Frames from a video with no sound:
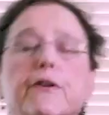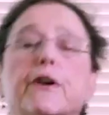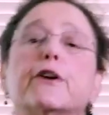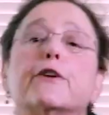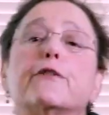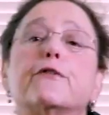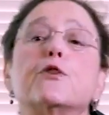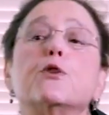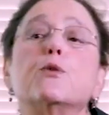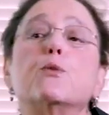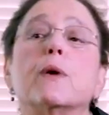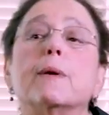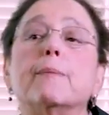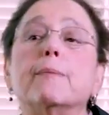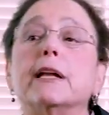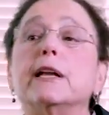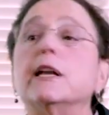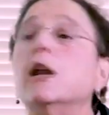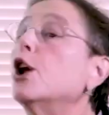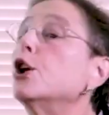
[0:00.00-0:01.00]
Very few
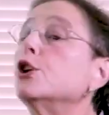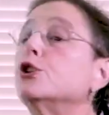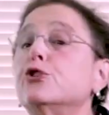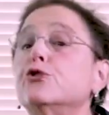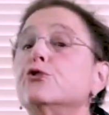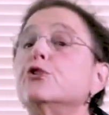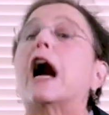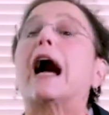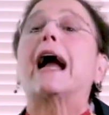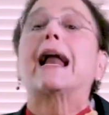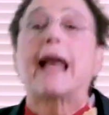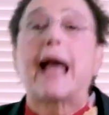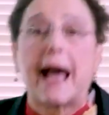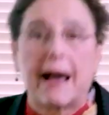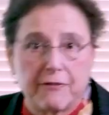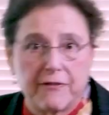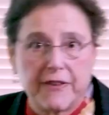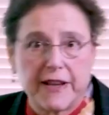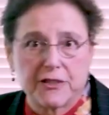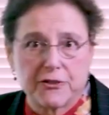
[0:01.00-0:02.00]
women do not
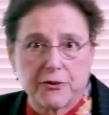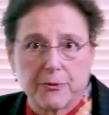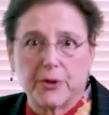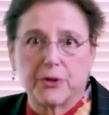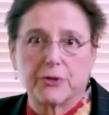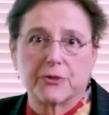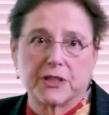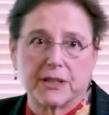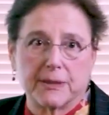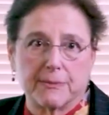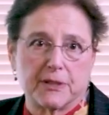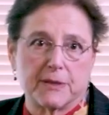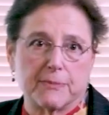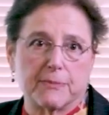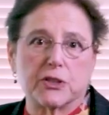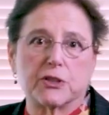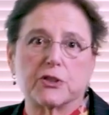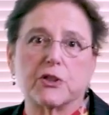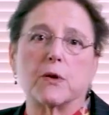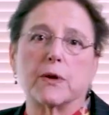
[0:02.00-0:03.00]
have vasomotor
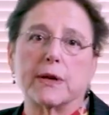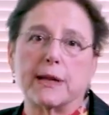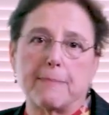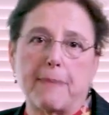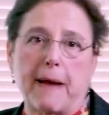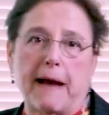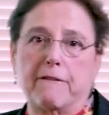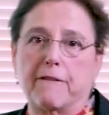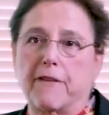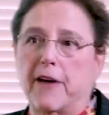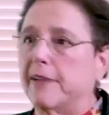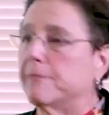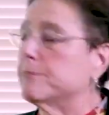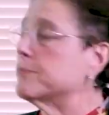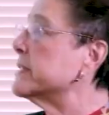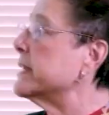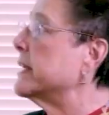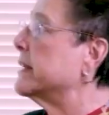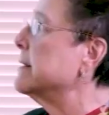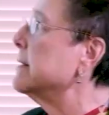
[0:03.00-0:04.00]
symptoms. It's only about
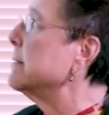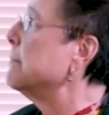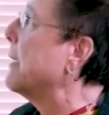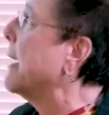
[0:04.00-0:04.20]
5% of